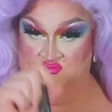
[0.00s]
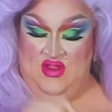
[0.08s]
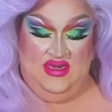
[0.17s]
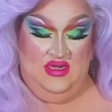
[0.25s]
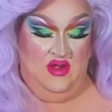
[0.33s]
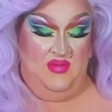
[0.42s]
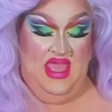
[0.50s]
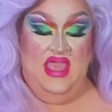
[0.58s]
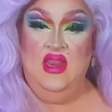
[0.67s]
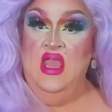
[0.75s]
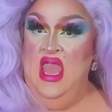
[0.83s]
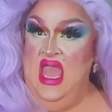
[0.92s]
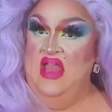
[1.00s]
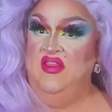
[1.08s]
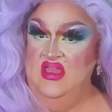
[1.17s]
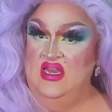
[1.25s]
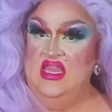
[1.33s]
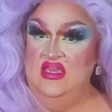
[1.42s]
ran it on my hand, and
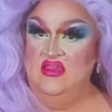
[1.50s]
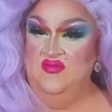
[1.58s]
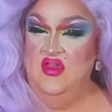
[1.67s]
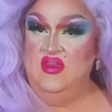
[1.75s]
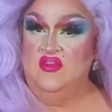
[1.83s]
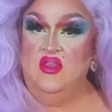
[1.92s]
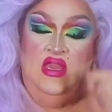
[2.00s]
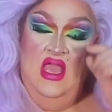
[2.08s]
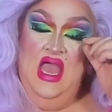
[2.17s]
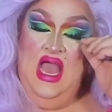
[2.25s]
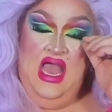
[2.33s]
the adhesive on it's good.